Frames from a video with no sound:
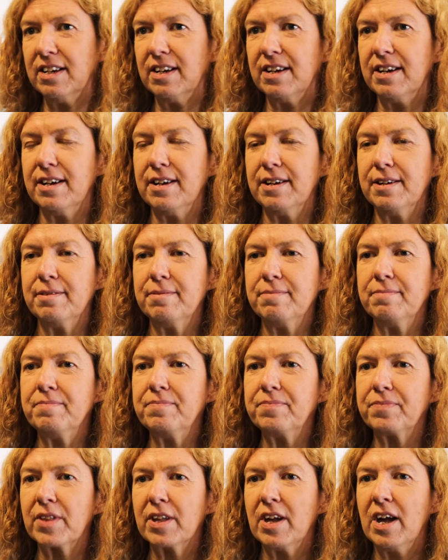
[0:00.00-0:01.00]

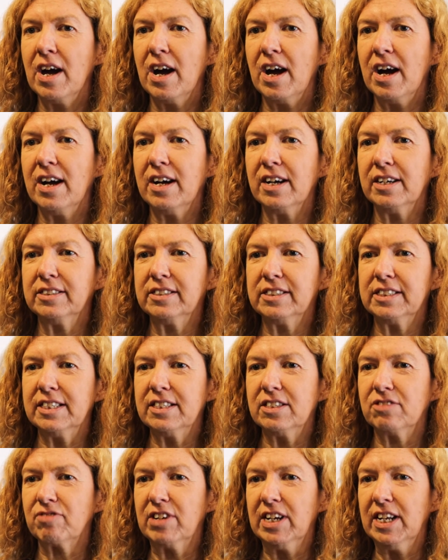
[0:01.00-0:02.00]
And
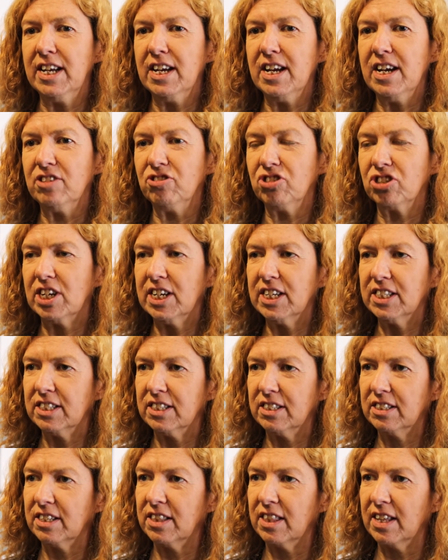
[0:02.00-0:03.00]
it's really
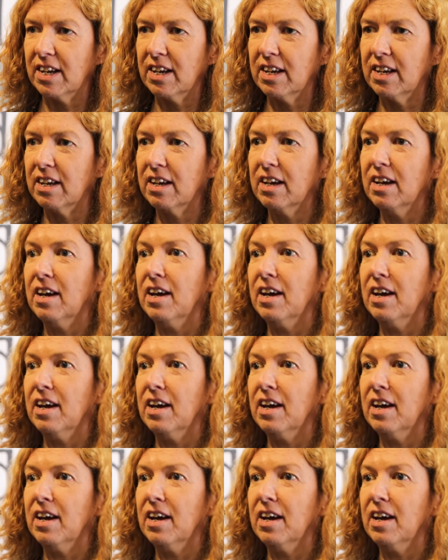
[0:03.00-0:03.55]
interesting to think